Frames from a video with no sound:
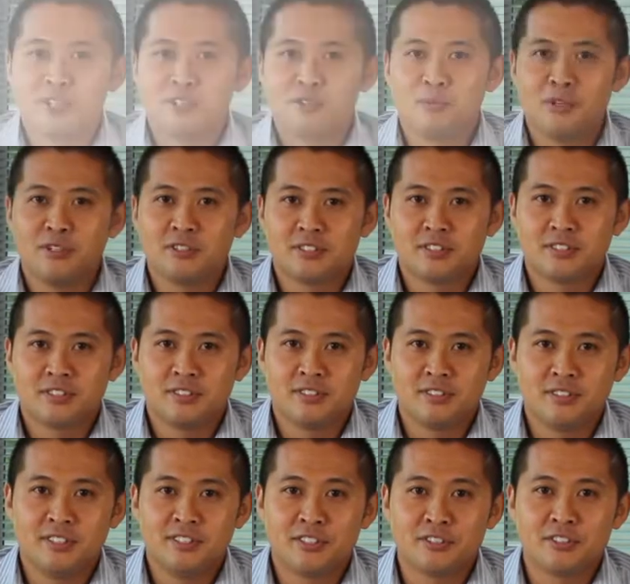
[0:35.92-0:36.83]
the most
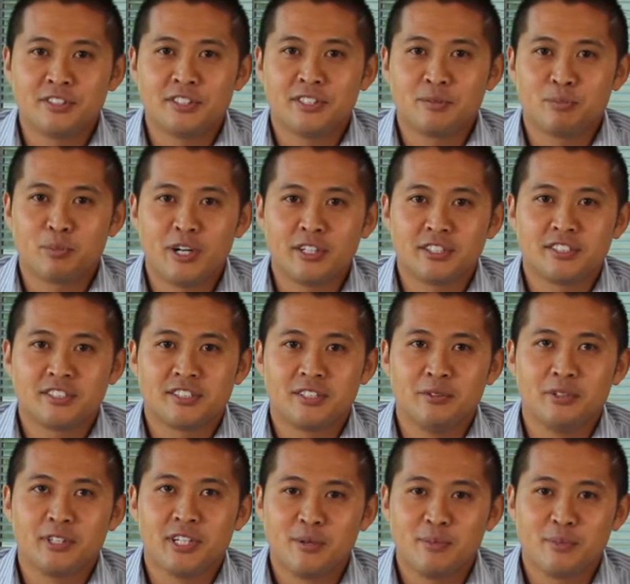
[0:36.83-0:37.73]
interesting projects that
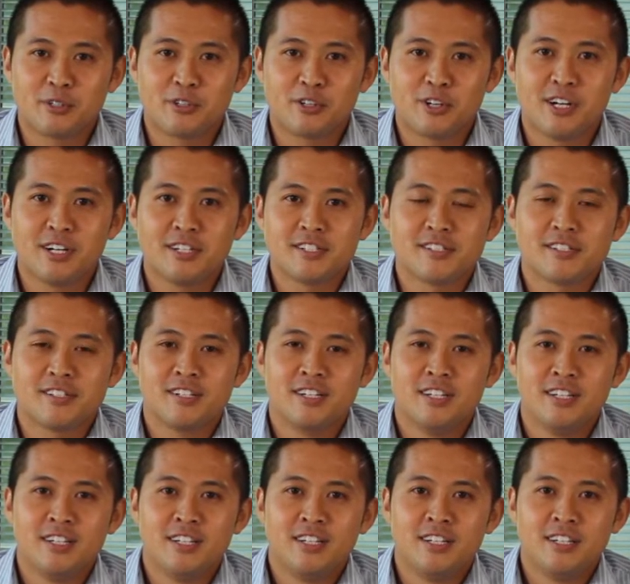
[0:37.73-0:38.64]
we came across
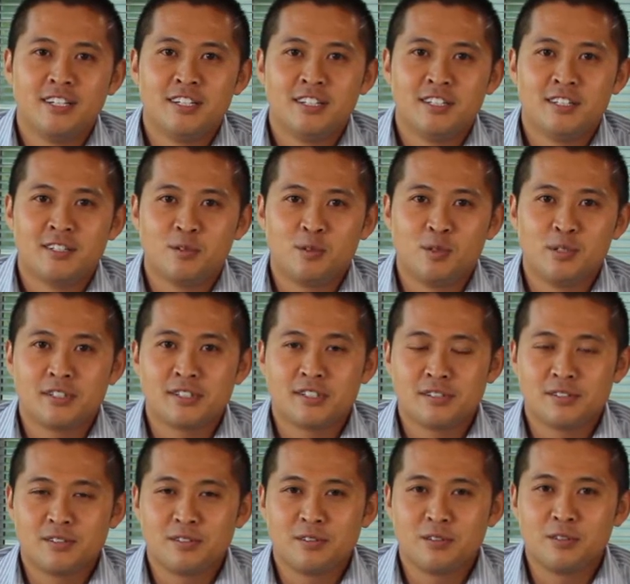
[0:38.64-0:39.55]

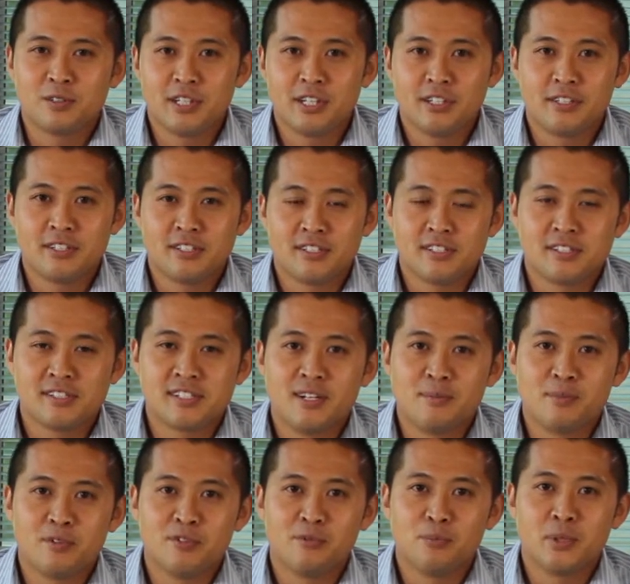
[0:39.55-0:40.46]
was looking at this
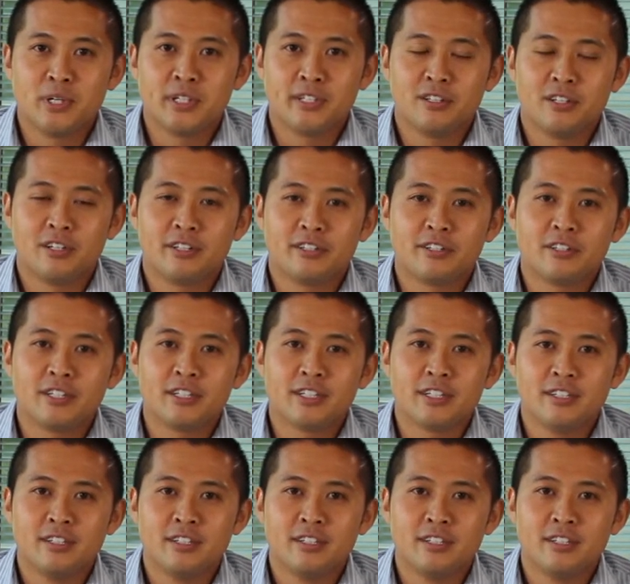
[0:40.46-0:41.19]
example of money laundering.